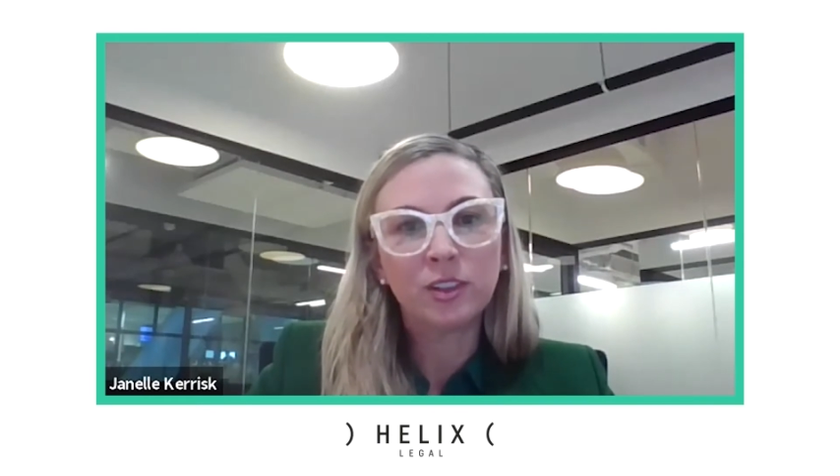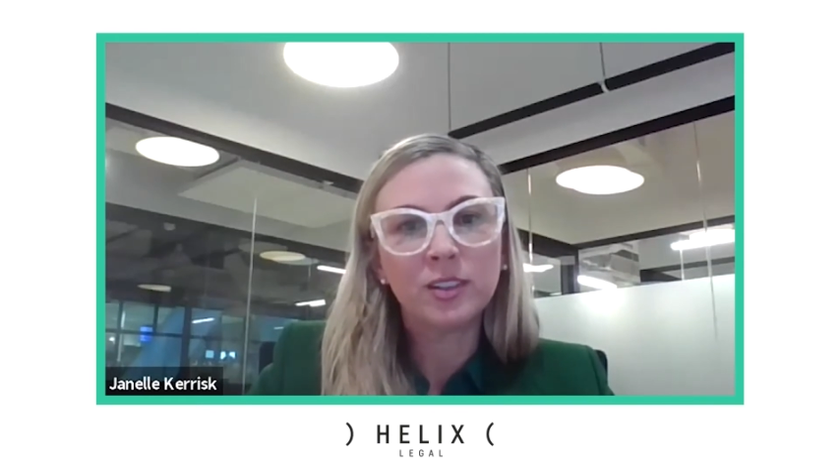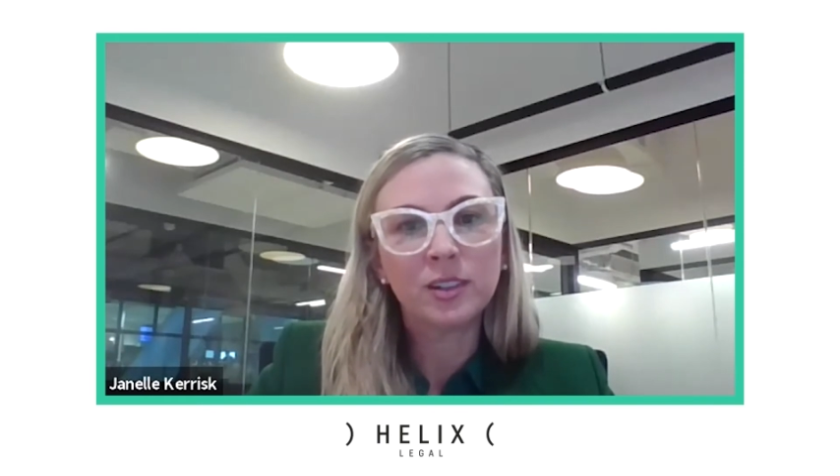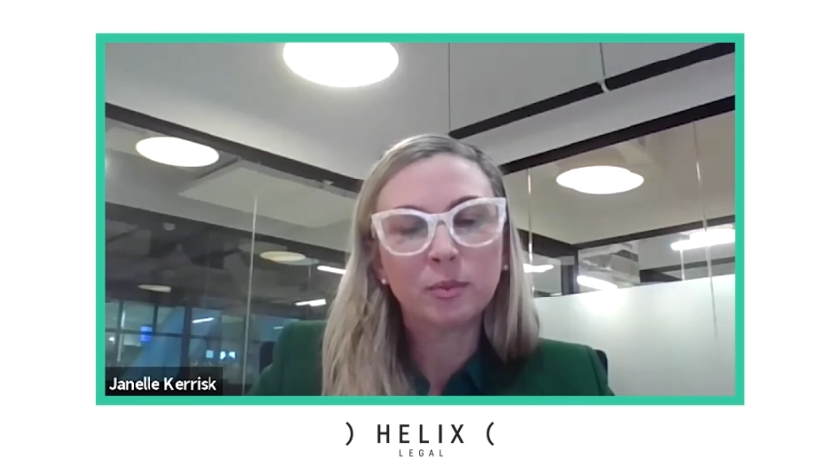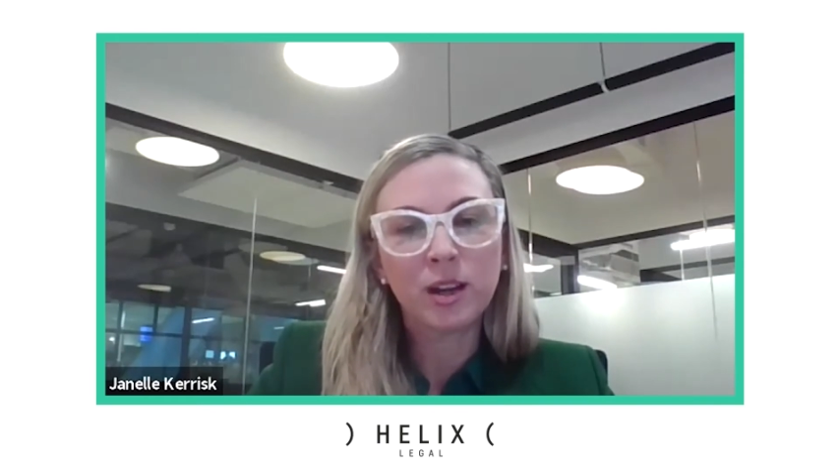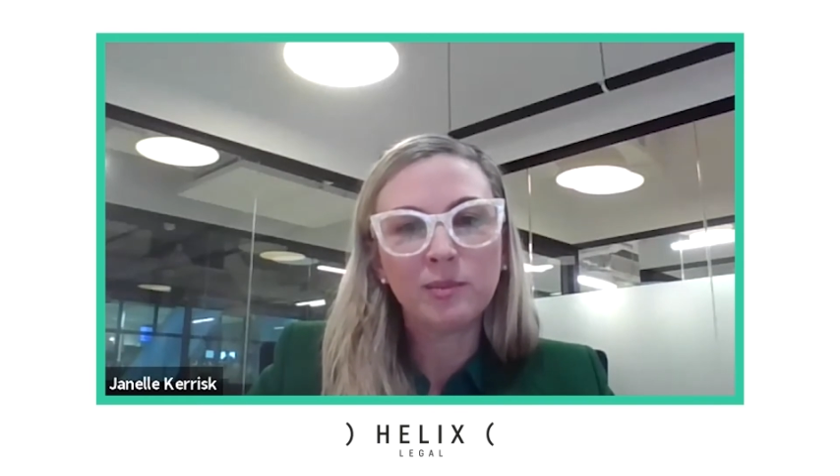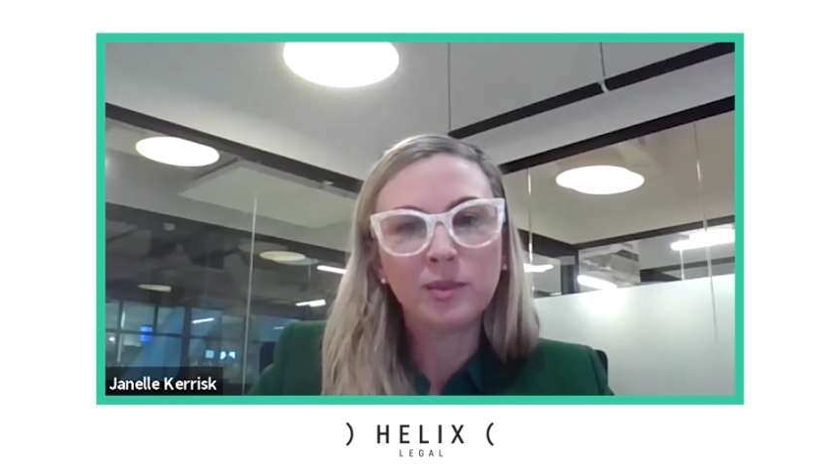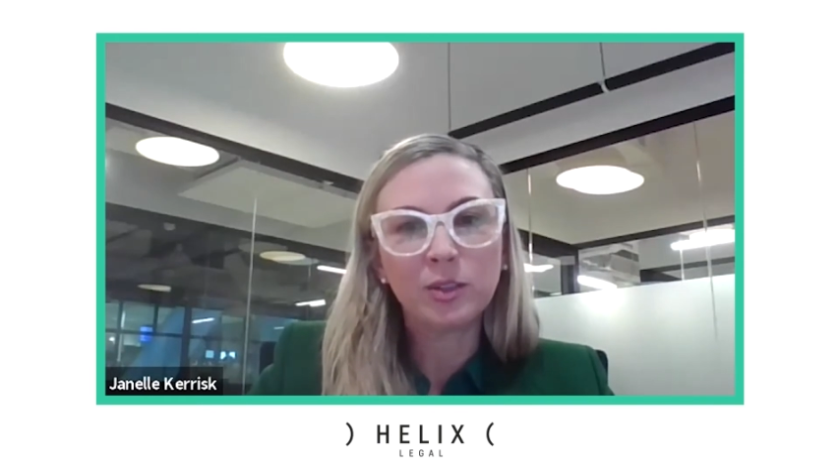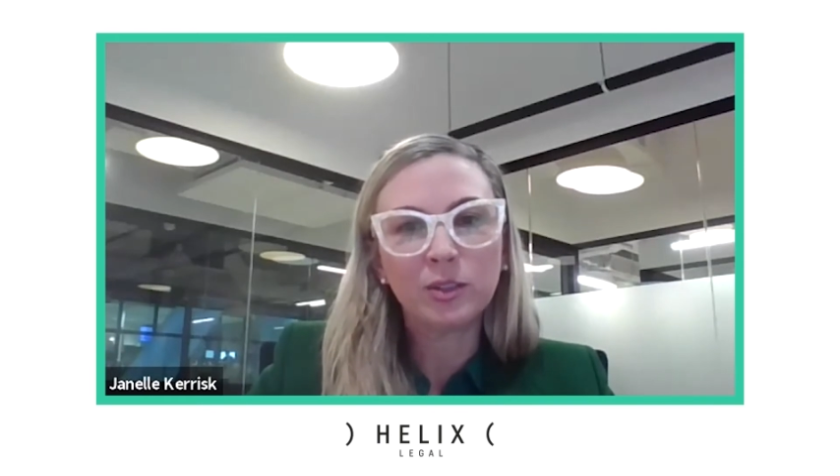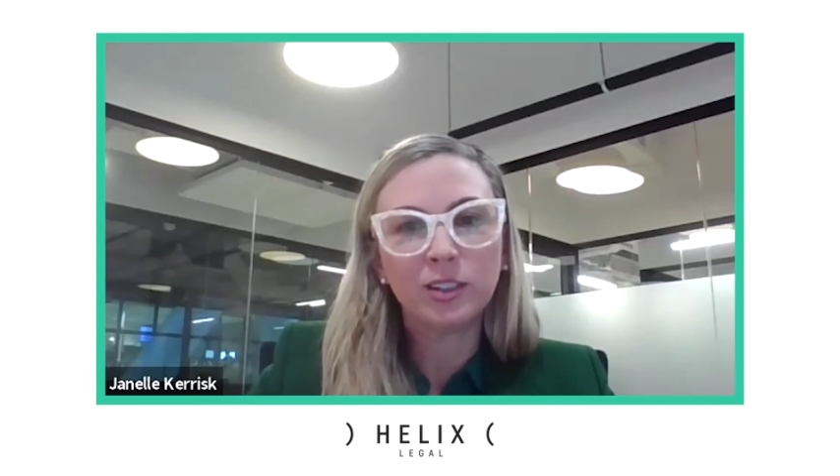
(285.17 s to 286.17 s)
the Supreme
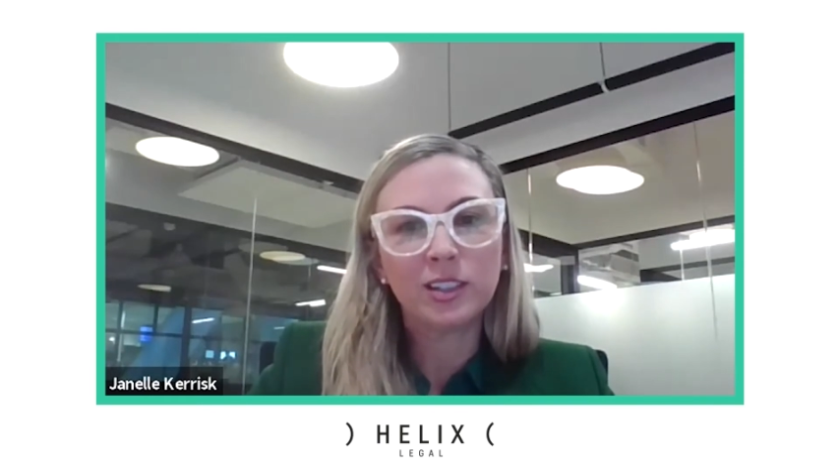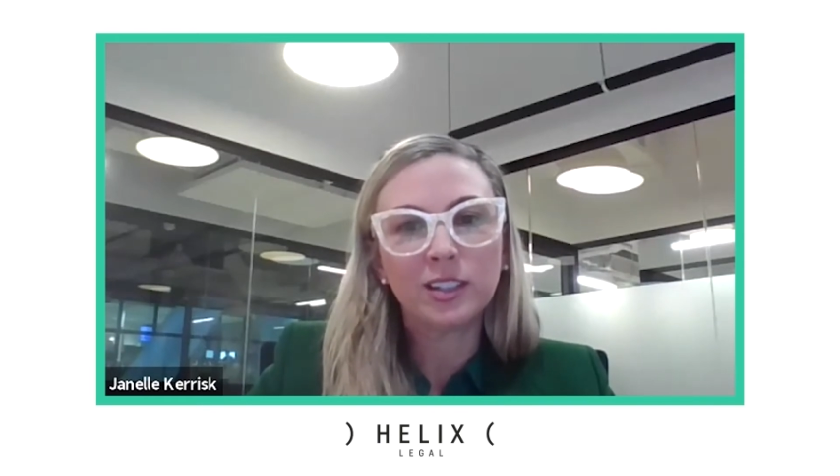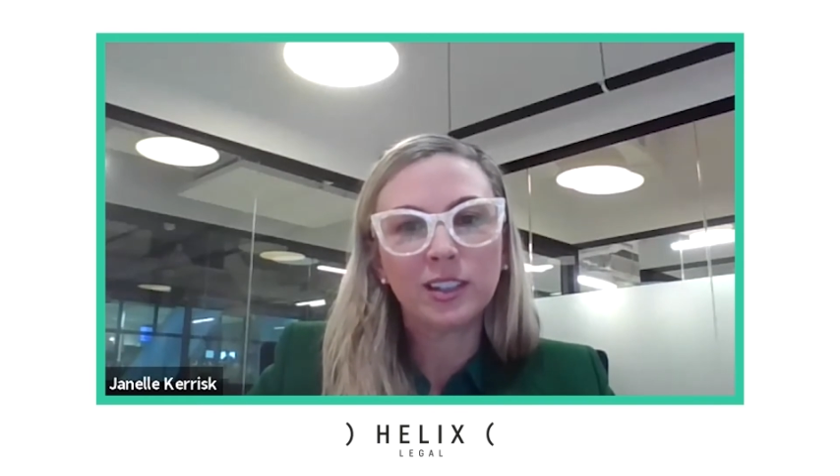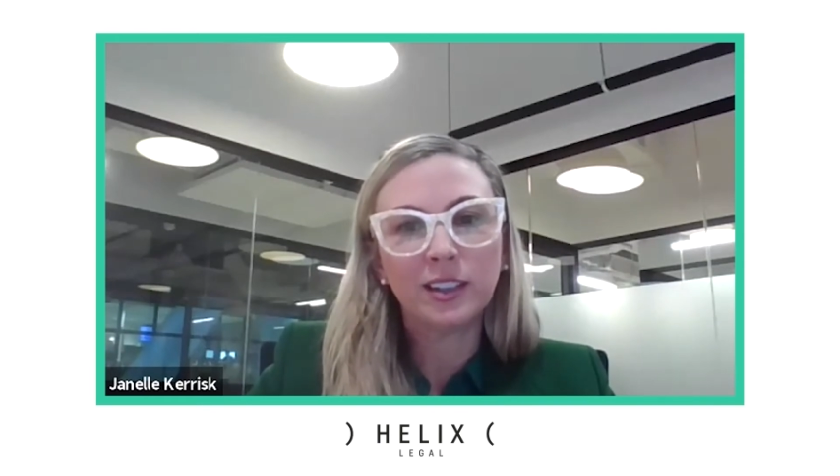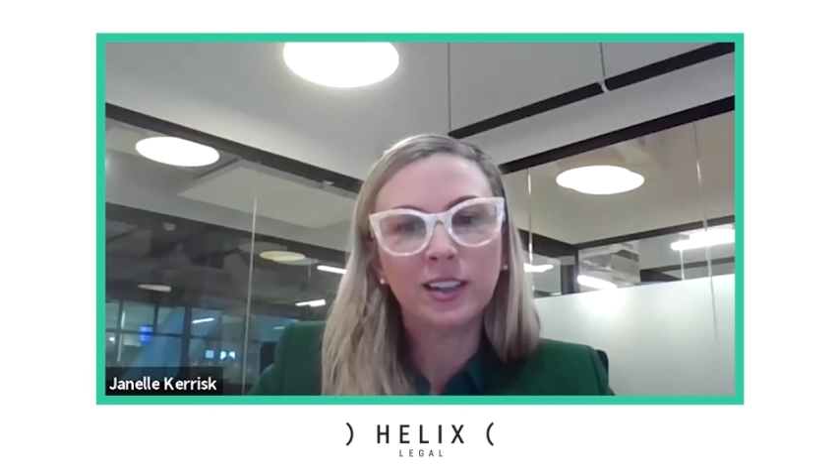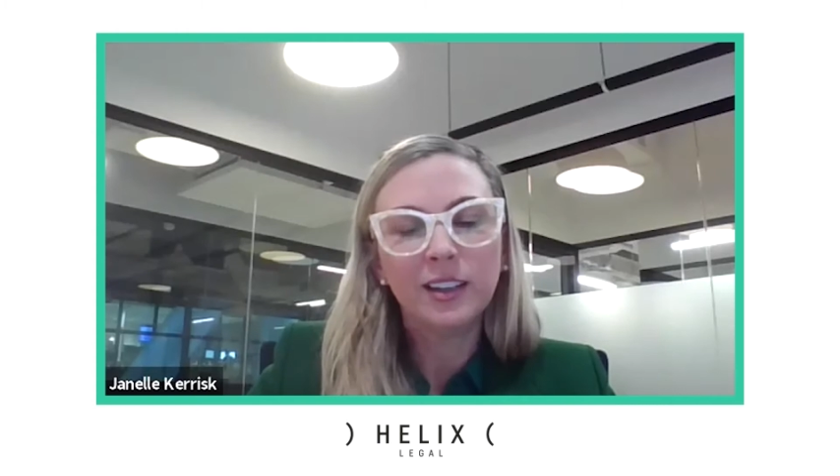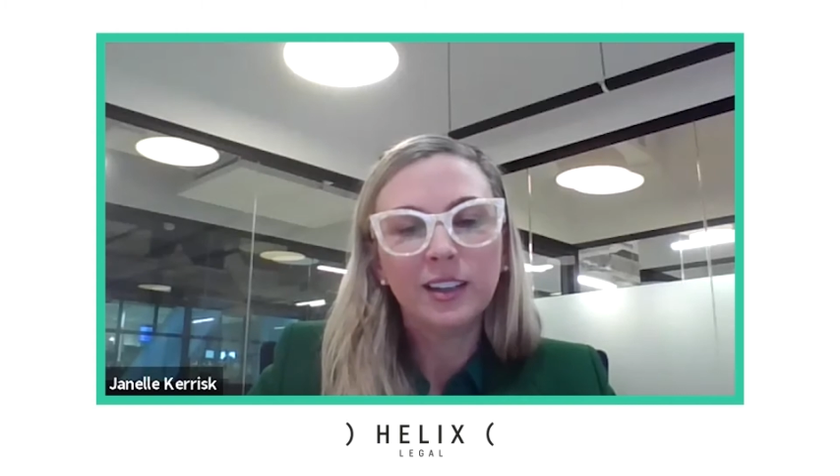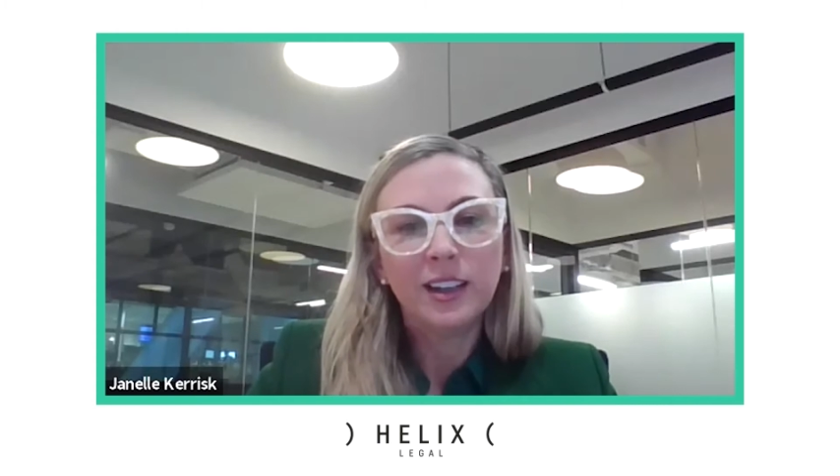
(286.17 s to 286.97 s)
Court to